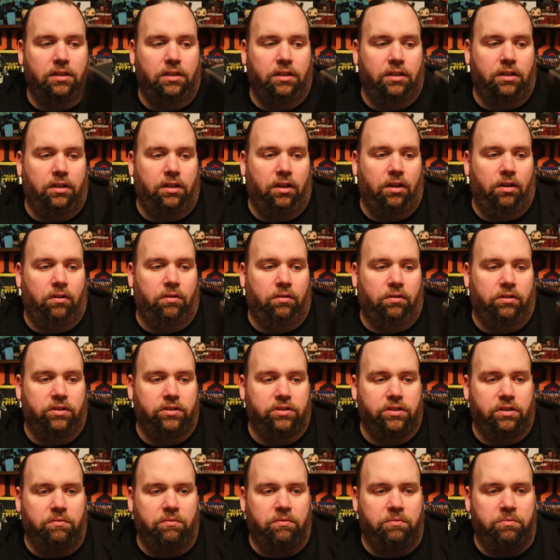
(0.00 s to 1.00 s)
you know,
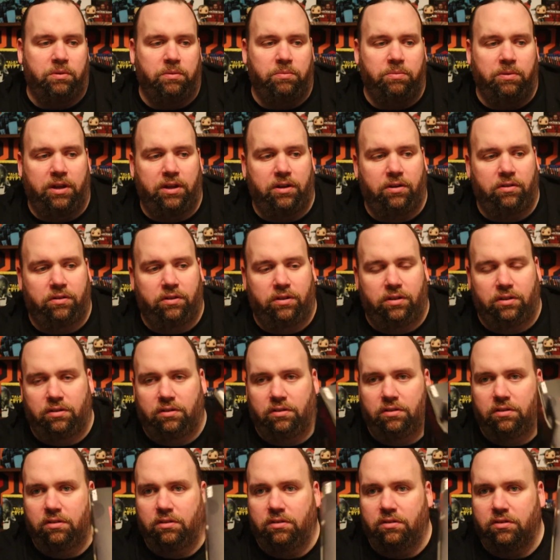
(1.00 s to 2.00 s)
because it would be better than
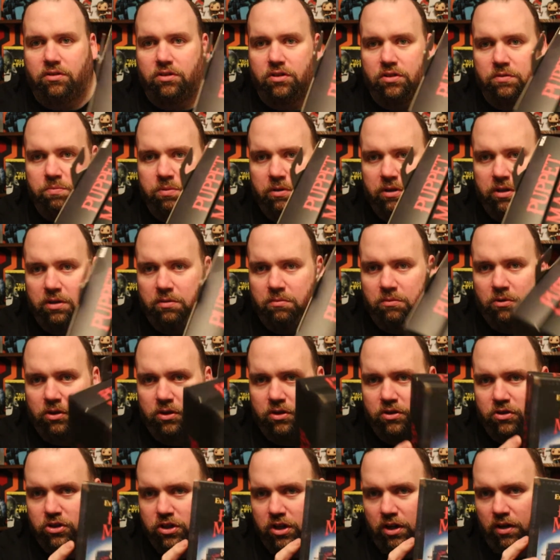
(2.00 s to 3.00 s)
just putting them on
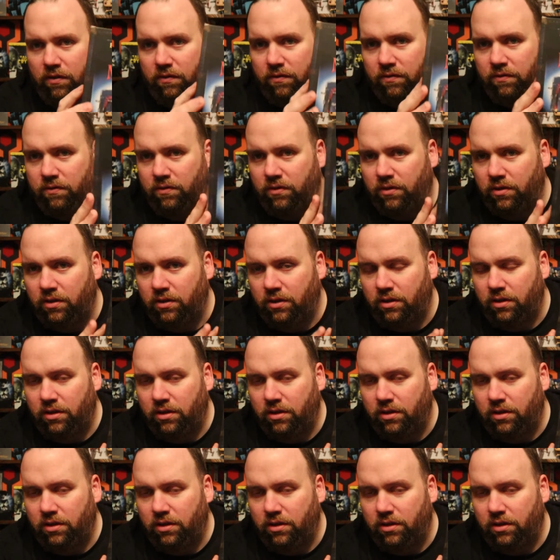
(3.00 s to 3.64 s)
the shelf